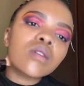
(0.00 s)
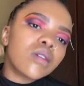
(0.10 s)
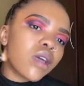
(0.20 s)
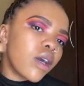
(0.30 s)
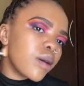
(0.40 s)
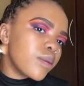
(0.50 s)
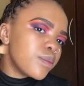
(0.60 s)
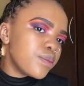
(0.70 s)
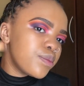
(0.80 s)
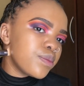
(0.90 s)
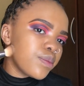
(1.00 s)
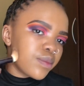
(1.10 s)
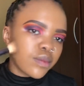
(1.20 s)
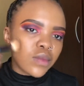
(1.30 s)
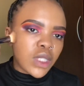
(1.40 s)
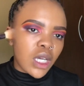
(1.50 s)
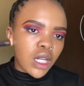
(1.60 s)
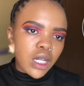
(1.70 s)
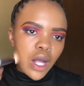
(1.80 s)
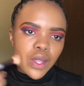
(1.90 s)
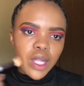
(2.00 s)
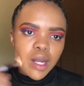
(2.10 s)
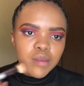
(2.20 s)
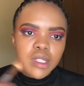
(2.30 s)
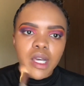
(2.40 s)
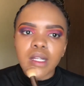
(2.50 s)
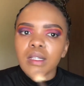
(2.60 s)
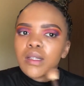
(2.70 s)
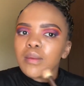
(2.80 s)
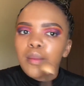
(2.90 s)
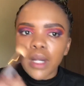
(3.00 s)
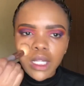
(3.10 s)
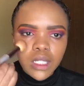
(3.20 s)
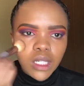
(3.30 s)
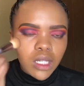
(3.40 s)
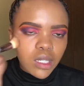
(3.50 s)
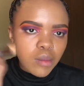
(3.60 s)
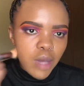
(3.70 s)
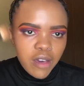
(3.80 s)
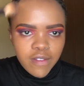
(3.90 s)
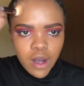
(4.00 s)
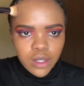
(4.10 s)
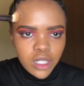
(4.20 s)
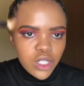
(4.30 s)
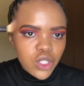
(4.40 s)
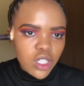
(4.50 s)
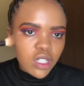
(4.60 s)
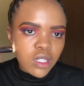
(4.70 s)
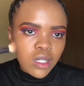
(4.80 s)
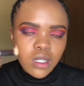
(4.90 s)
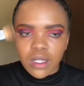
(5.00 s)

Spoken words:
Okay, now that I'm done blending in my foundation,